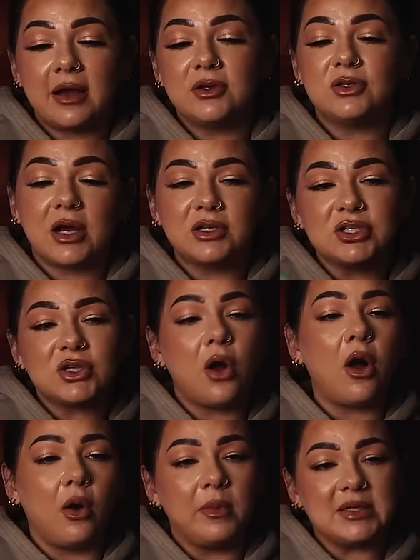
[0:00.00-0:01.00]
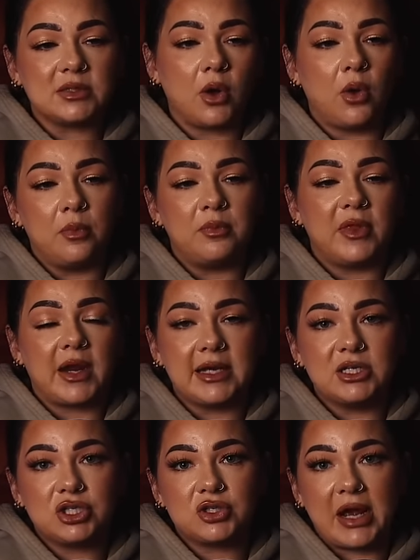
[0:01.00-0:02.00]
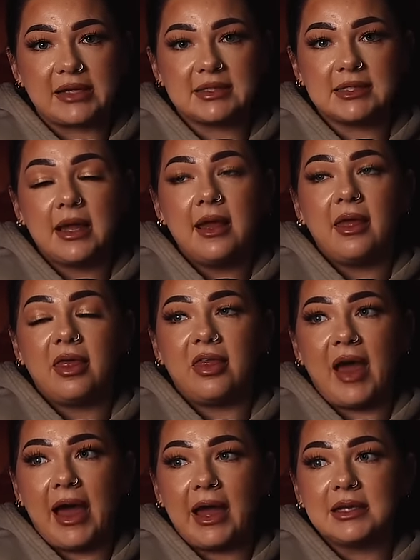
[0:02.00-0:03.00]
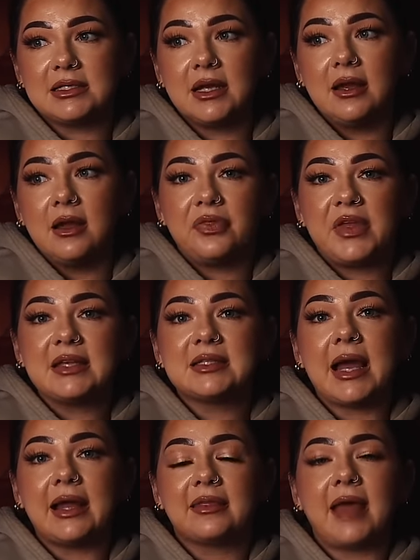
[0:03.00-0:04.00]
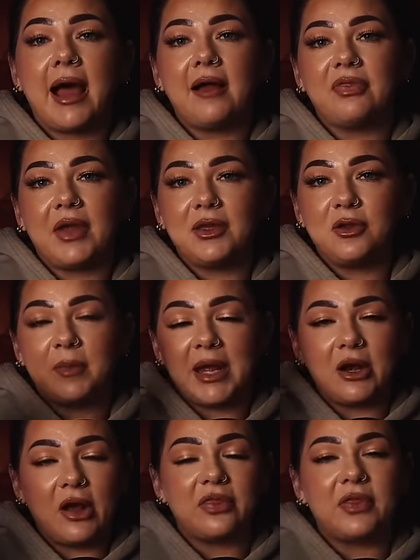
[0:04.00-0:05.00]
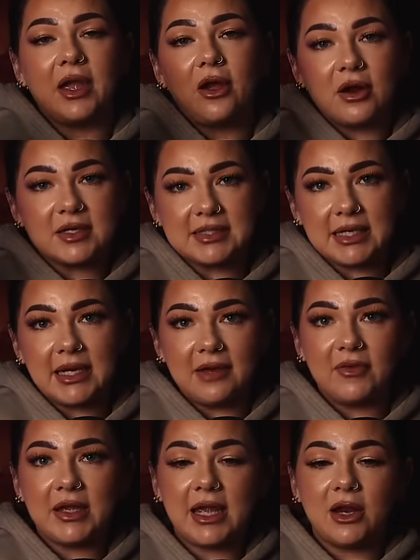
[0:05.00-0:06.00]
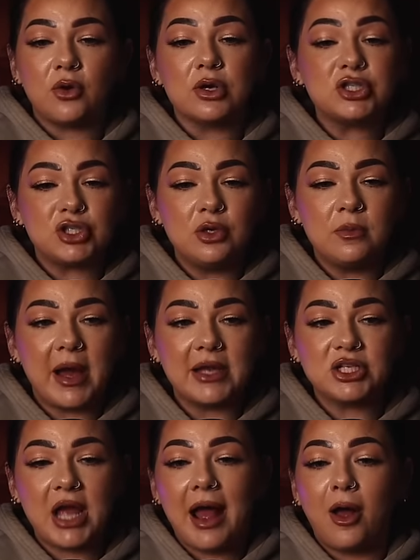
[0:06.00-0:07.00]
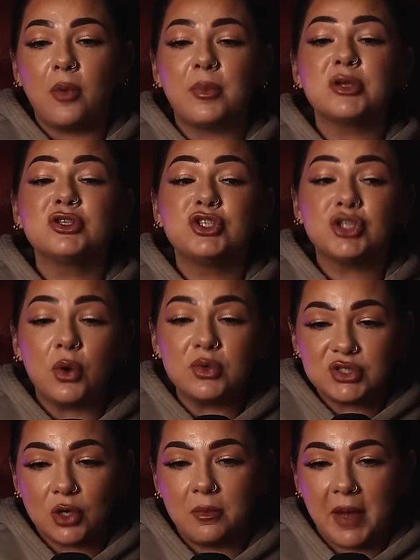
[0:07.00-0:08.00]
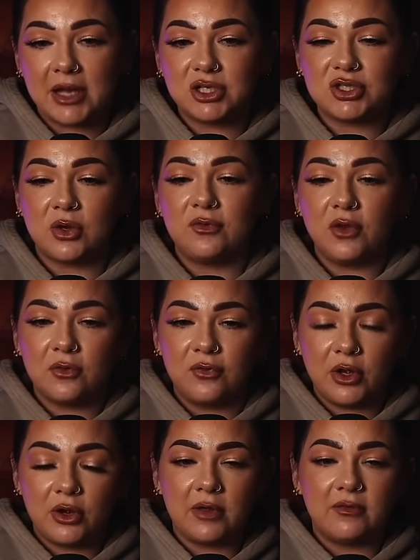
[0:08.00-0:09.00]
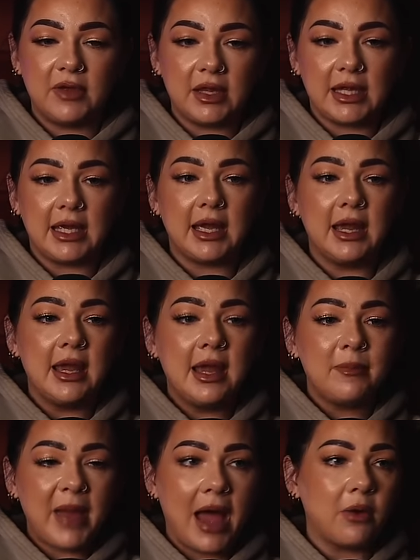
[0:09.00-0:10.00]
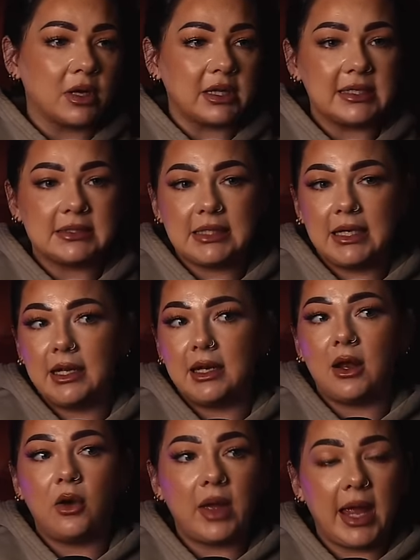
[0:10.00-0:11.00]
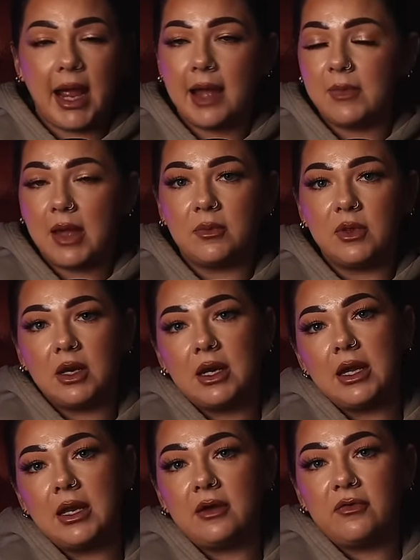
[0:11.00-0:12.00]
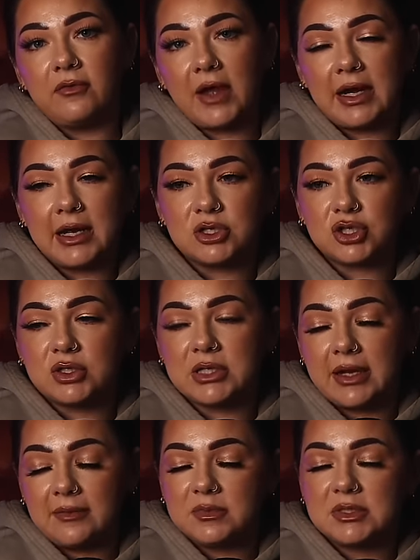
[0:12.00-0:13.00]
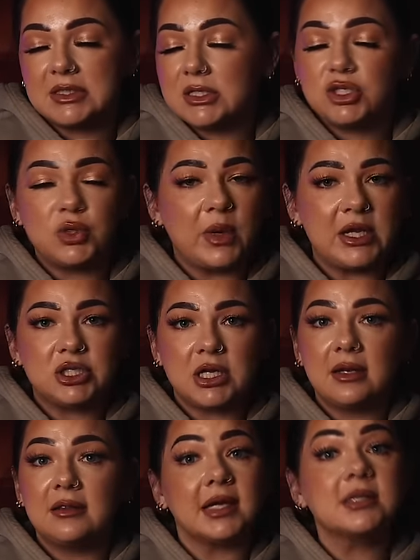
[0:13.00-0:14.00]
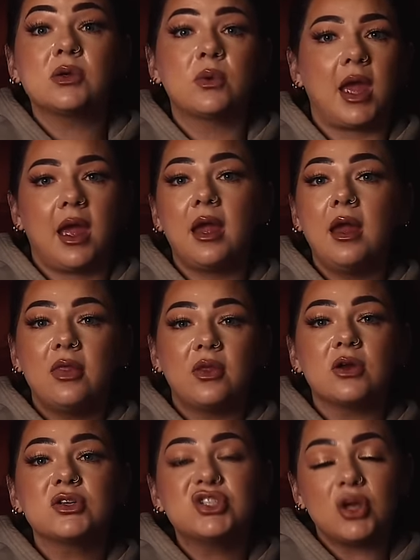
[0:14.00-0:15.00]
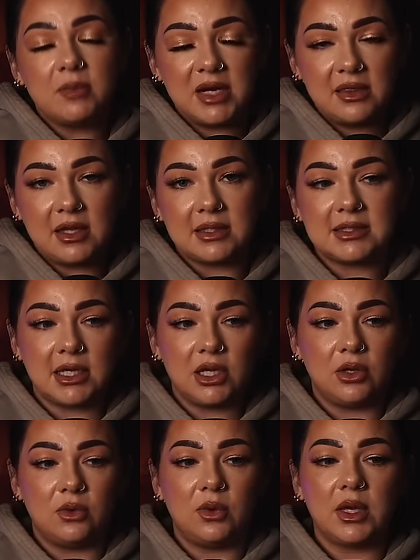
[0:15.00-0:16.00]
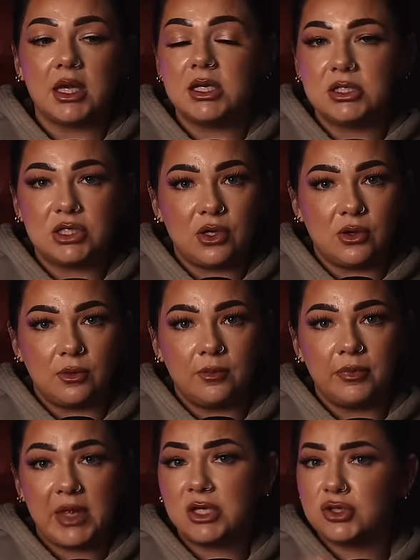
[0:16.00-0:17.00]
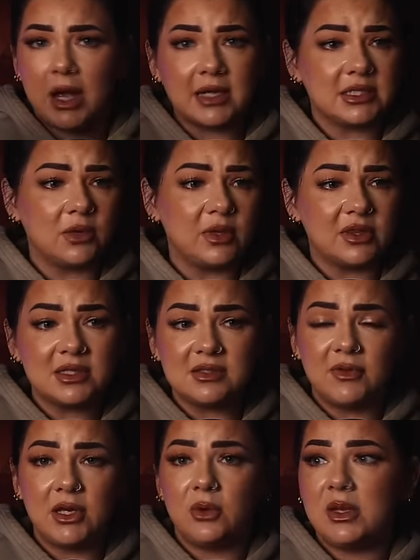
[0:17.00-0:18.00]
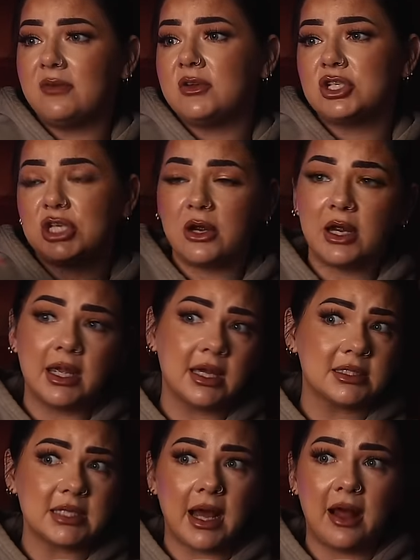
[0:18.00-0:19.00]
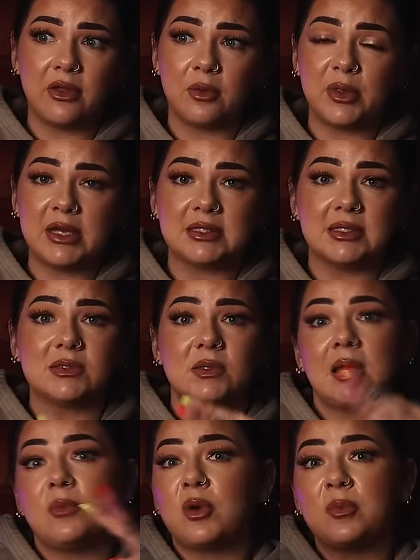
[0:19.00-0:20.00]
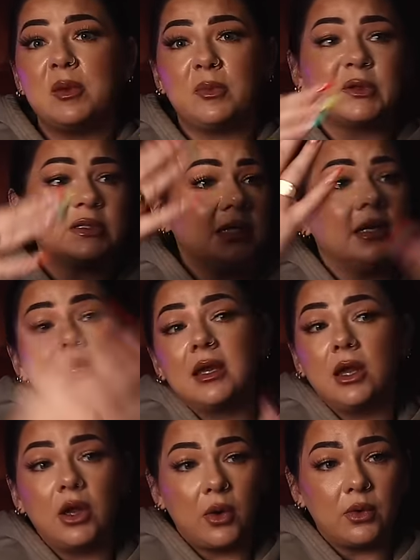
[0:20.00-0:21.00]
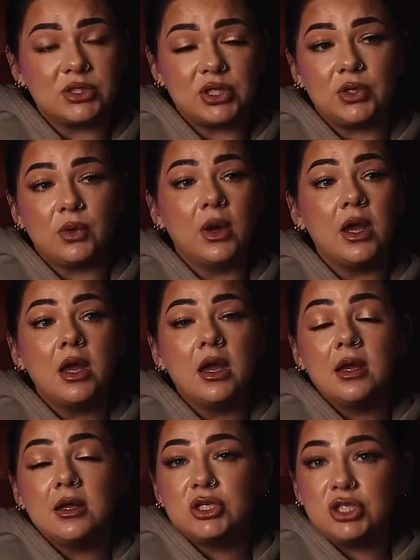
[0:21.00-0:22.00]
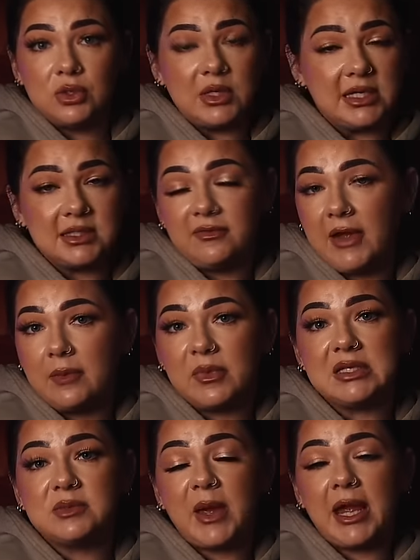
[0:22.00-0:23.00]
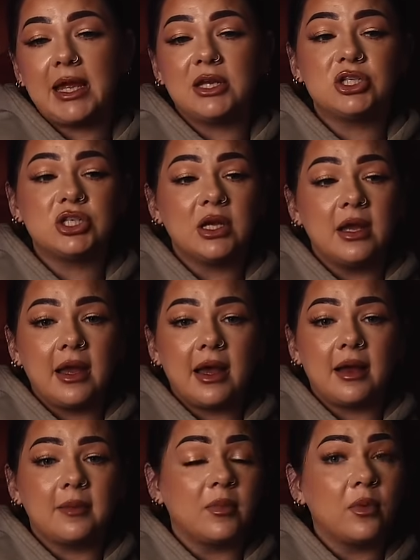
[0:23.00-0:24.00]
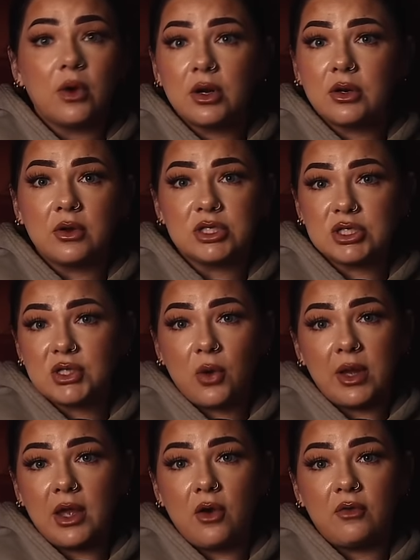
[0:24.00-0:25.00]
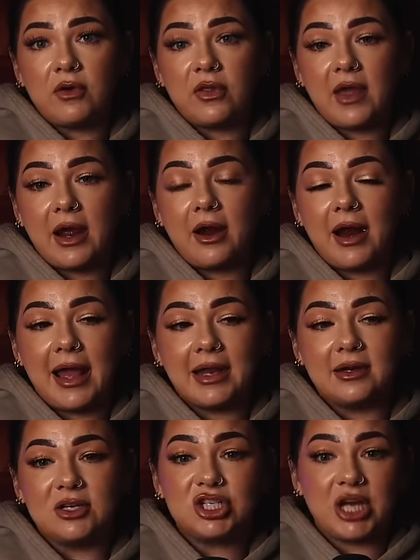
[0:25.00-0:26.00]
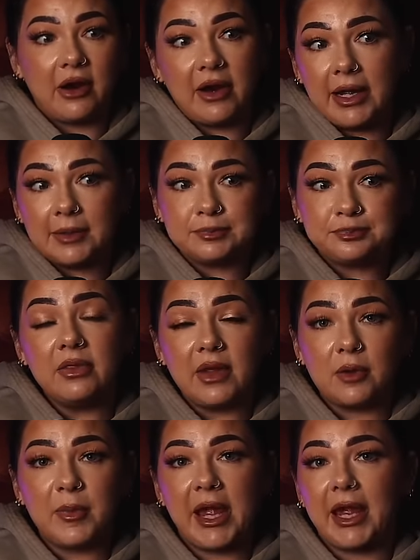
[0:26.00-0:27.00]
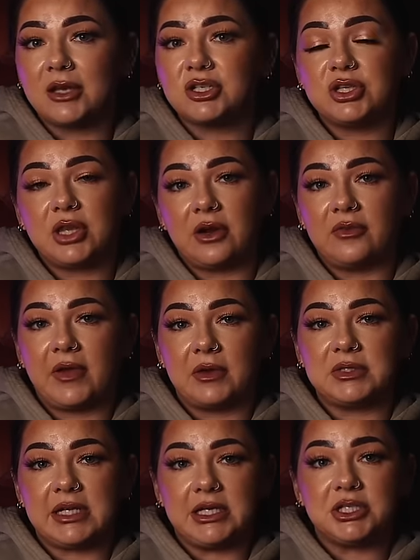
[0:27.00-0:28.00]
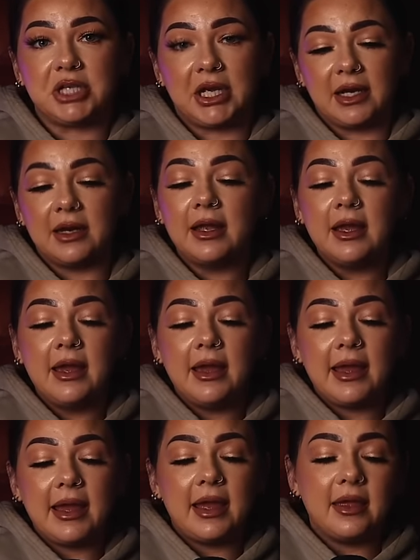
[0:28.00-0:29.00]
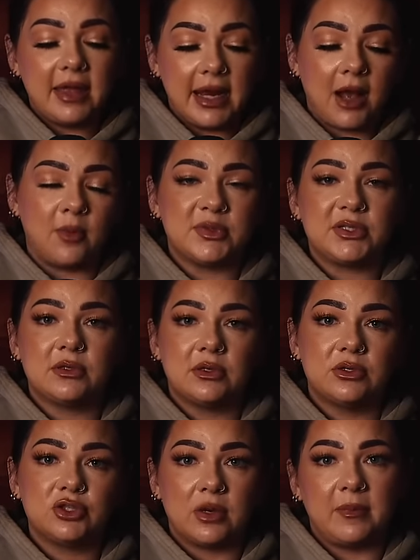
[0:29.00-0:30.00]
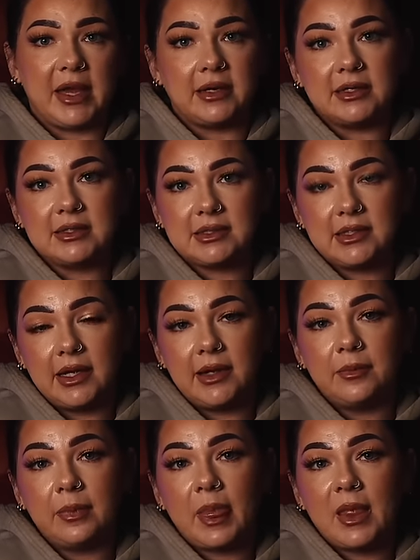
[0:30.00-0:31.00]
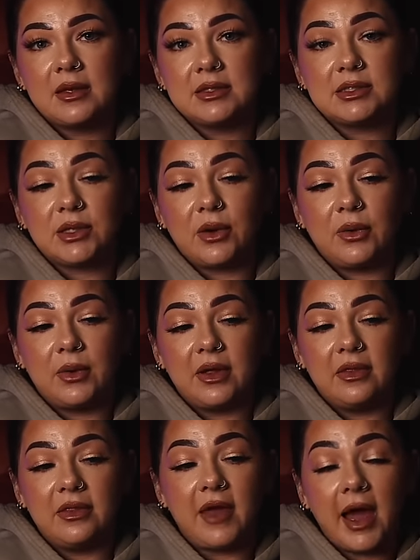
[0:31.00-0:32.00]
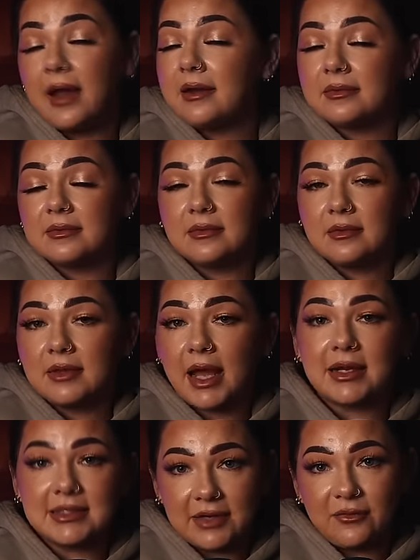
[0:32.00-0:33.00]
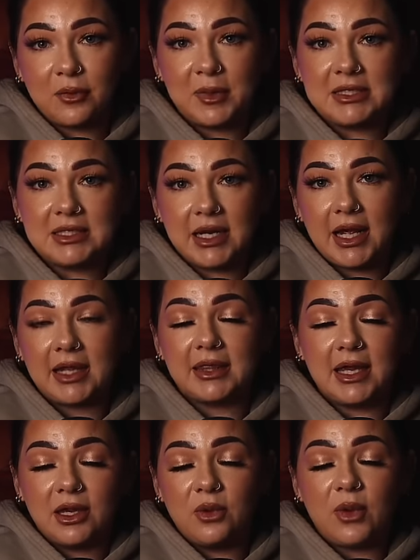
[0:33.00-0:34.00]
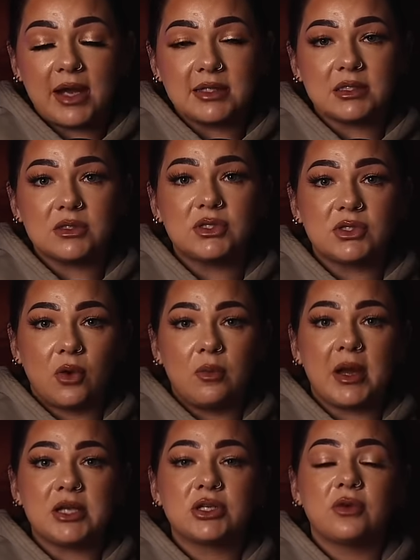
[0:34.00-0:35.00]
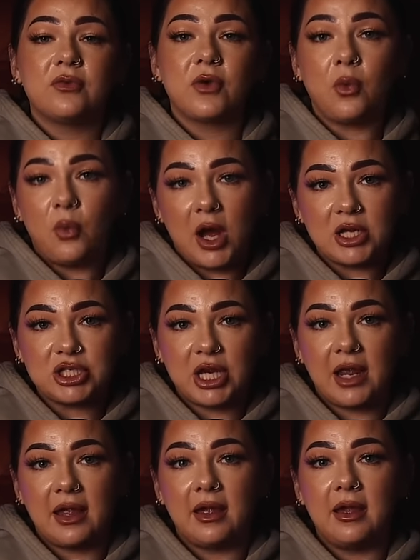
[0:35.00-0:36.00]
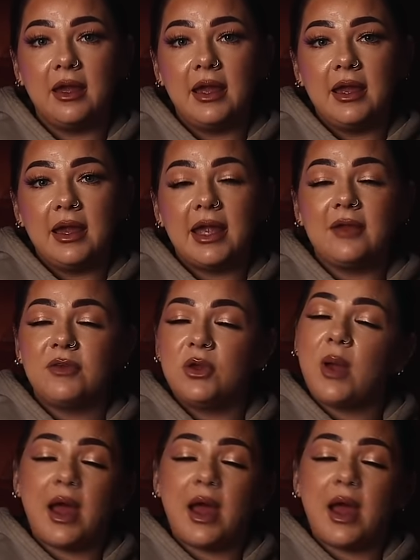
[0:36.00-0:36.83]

I just always hope that I stress that things like that you might not think are significant or do much help so, so much. So if you're feeling powerless in, okay, I'm in a financial type situation, that's okay. There are so many things that you can do. Interacting with this video, even sharing it to other places so that more people see it and can go to Judy's family's page, or just going over there and sharing their page, their foundation, it helps tremendously. So that is it for me today. Thank you guys so much for watching. If you